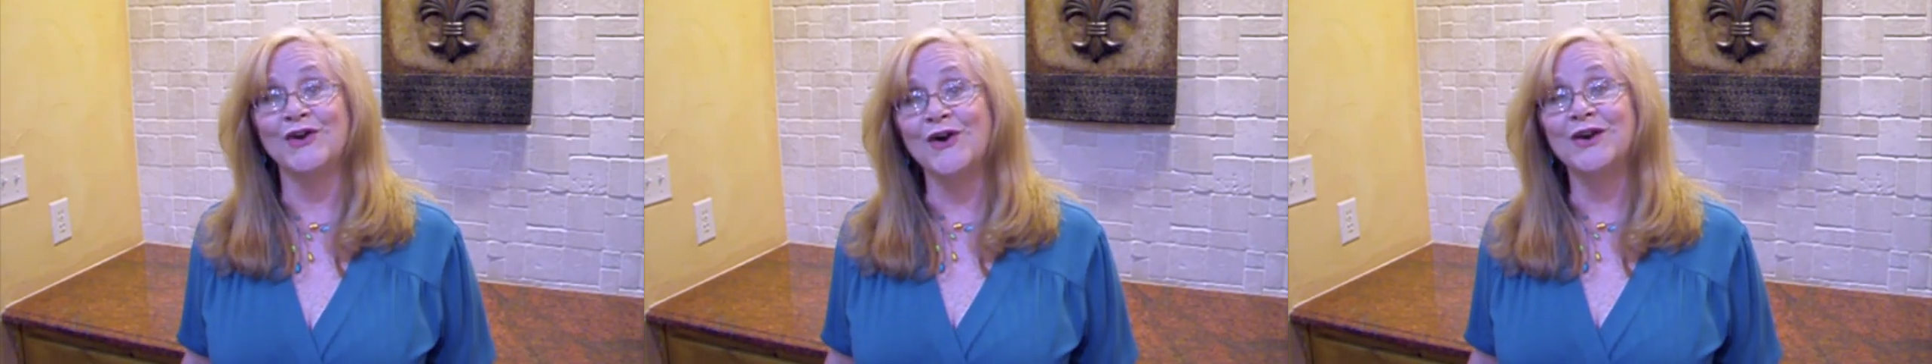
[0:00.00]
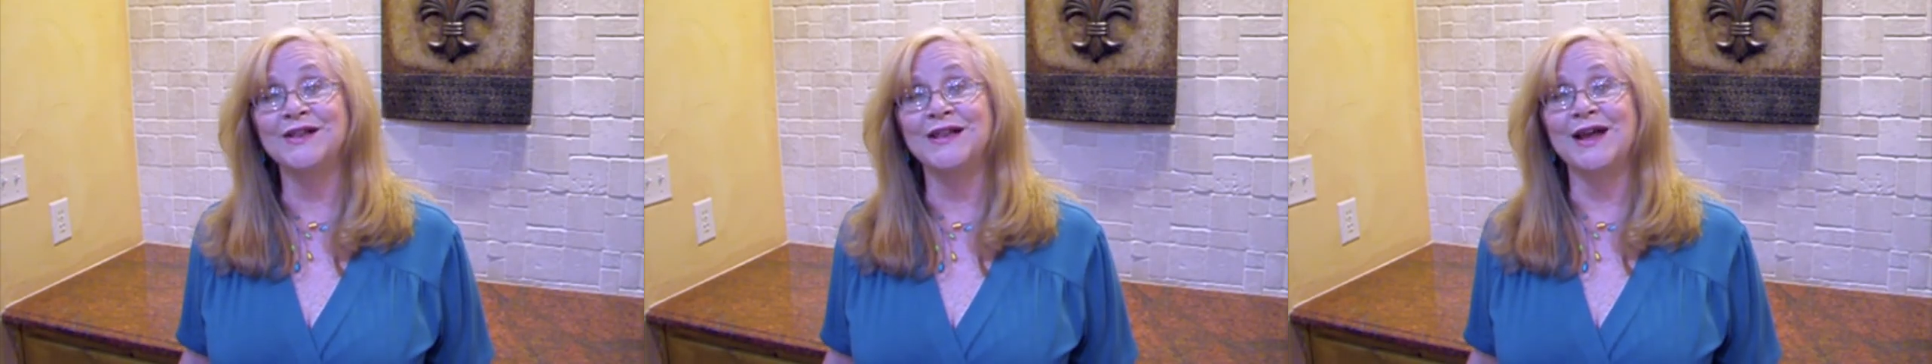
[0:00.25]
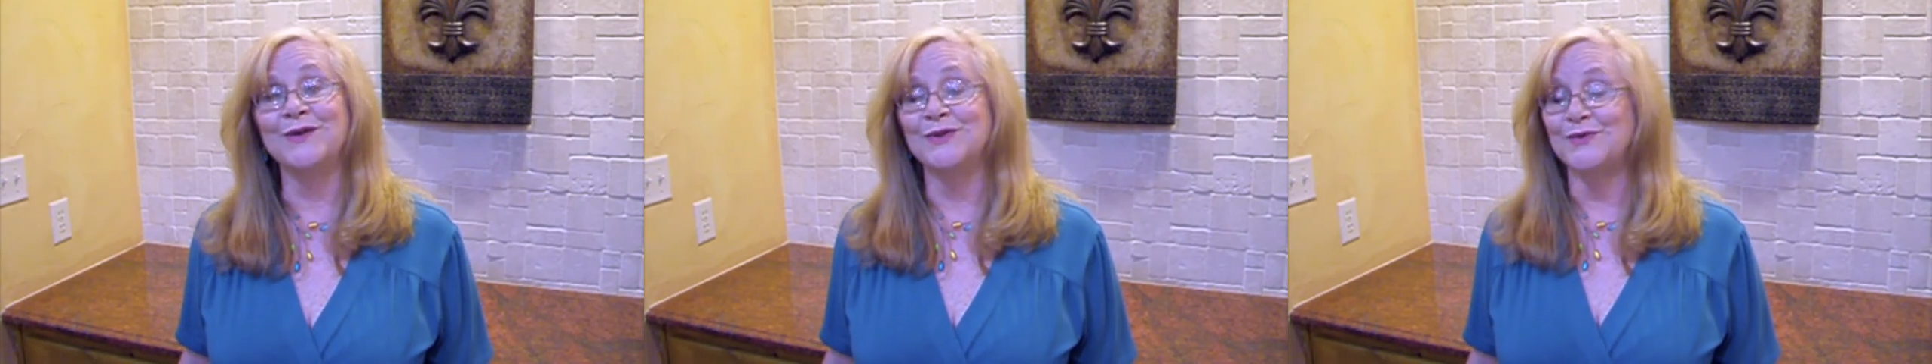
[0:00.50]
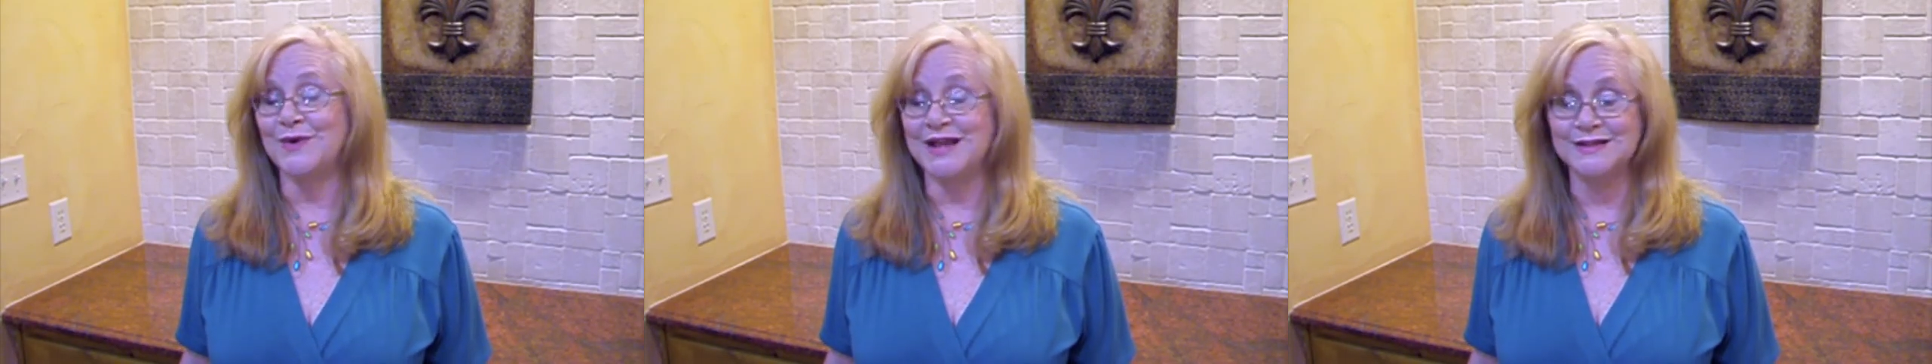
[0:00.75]
dark cloud
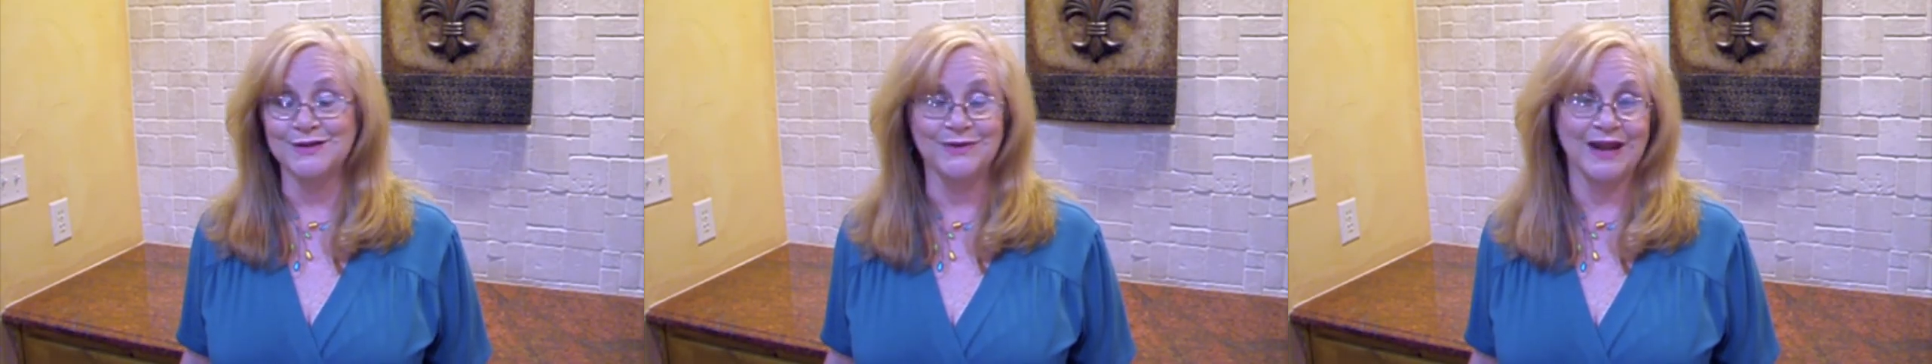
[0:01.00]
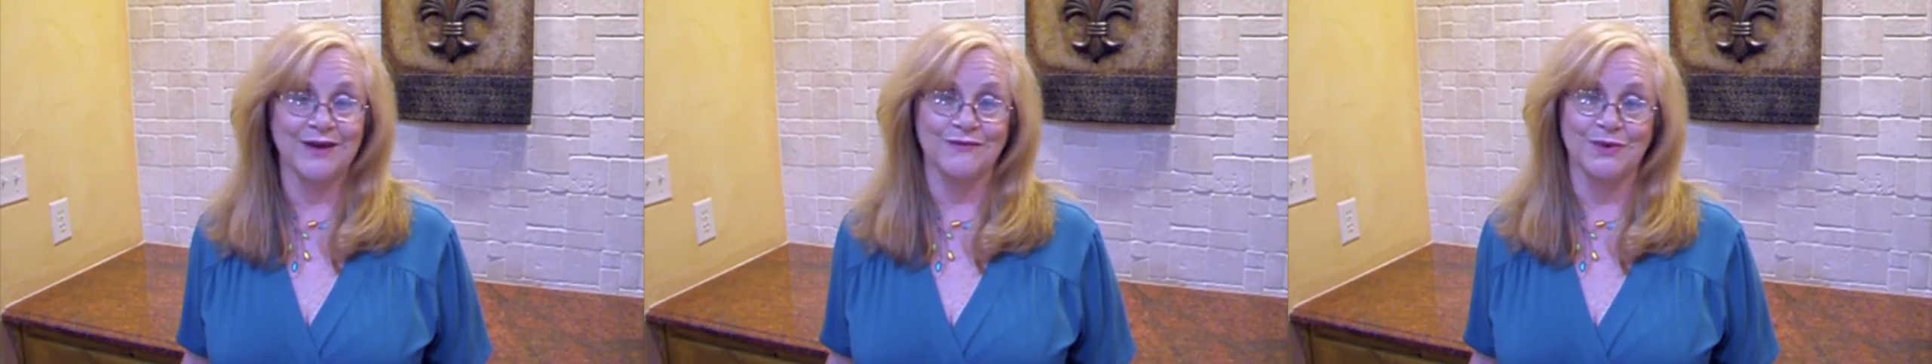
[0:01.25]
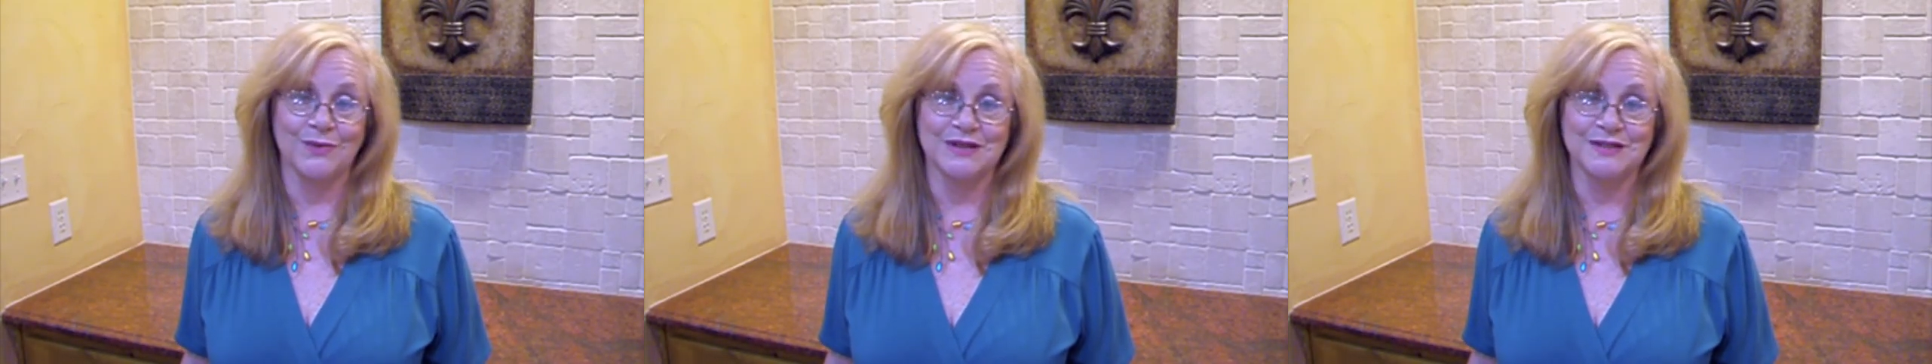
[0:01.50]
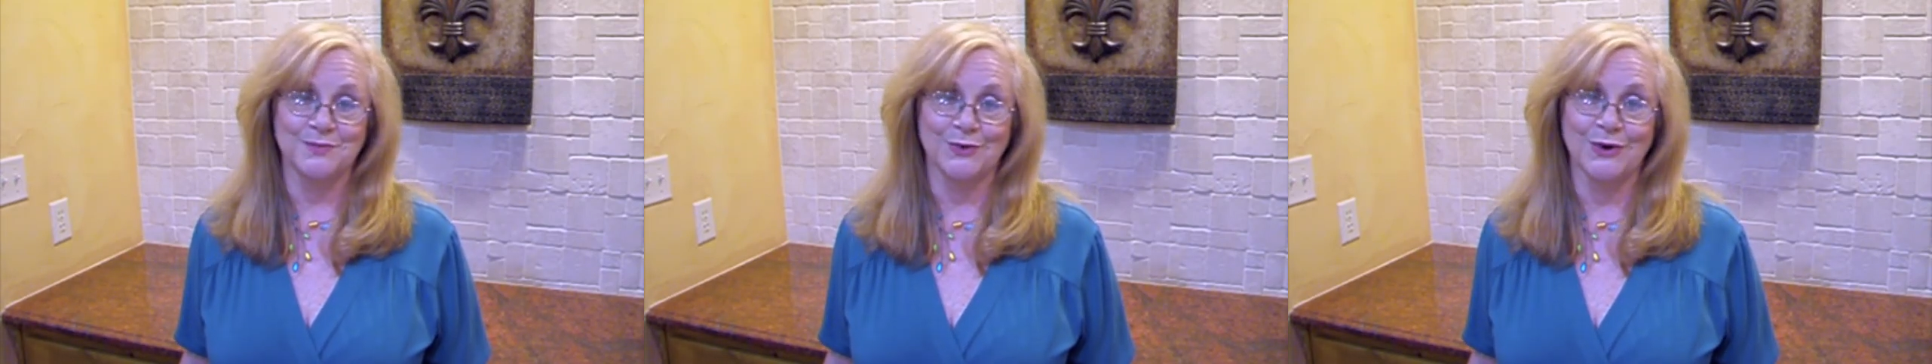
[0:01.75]
that rains on
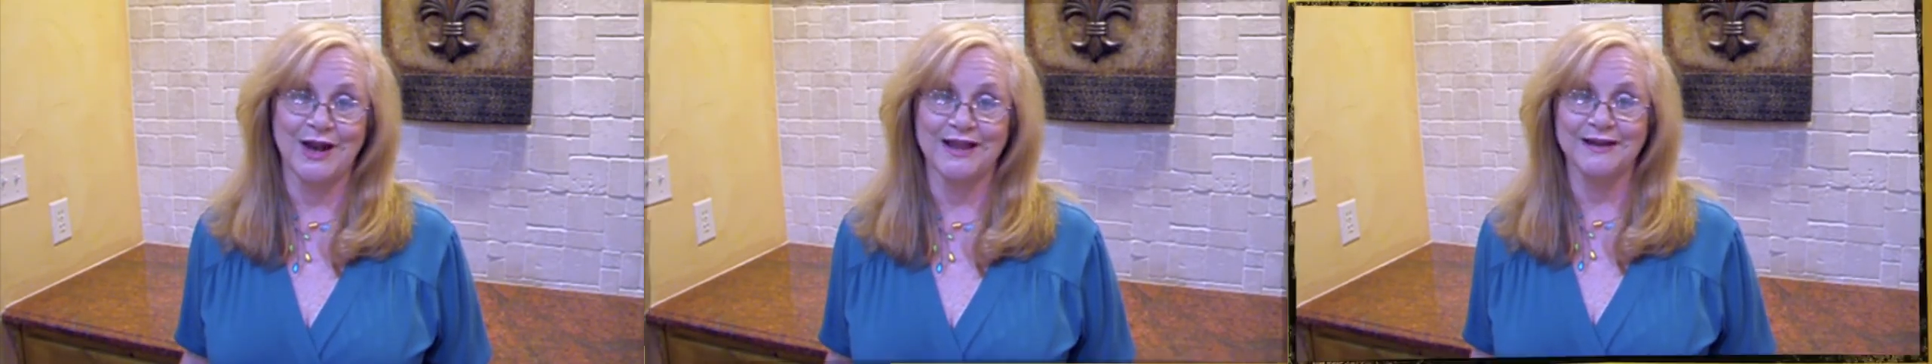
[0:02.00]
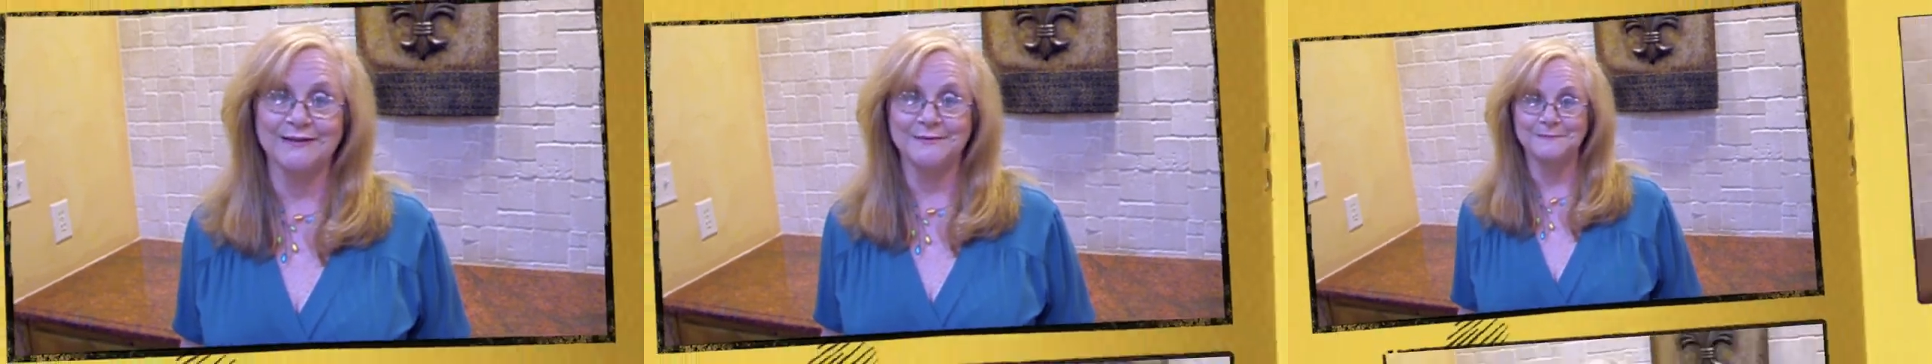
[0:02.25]
everyone's parade.